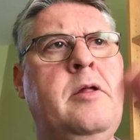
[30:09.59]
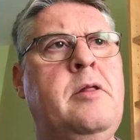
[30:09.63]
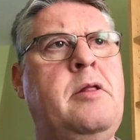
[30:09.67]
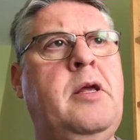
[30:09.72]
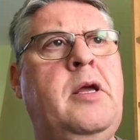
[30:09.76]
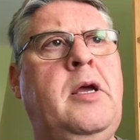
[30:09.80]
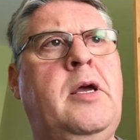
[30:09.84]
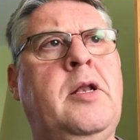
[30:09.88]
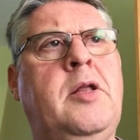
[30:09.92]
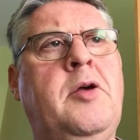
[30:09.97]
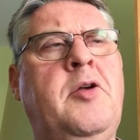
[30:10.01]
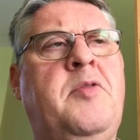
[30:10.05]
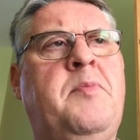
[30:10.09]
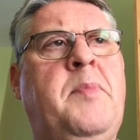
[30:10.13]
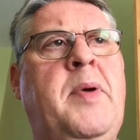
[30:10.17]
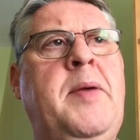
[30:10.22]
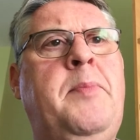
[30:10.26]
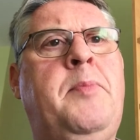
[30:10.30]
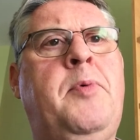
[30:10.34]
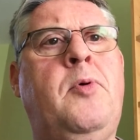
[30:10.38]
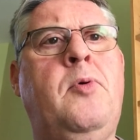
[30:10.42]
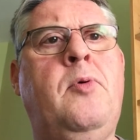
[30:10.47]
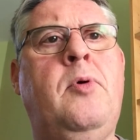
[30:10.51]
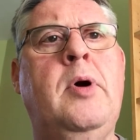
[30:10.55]
Think of those
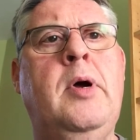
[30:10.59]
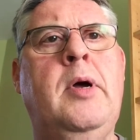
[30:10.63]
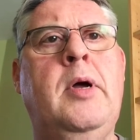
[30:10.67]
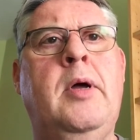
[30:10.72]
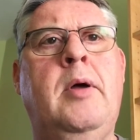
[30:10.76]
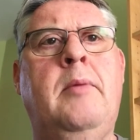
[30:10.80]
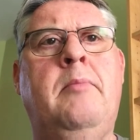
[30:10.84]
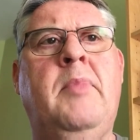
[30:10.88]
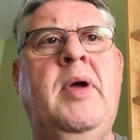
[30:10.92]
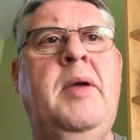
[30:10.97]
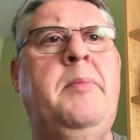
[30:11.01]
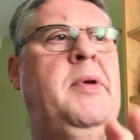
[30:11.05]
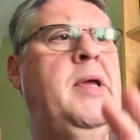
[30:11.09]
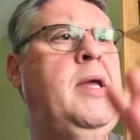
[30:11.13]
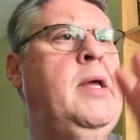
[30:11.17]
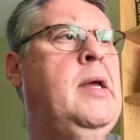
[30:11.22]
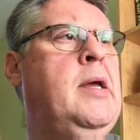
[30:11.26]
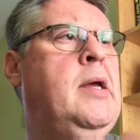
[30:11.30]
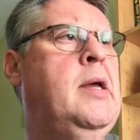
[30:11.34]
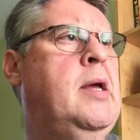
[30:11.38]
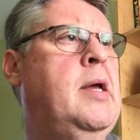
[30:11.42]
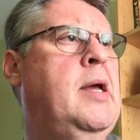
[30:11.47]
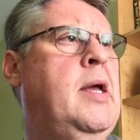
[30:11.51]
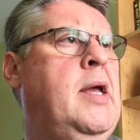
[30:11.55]
people, maybe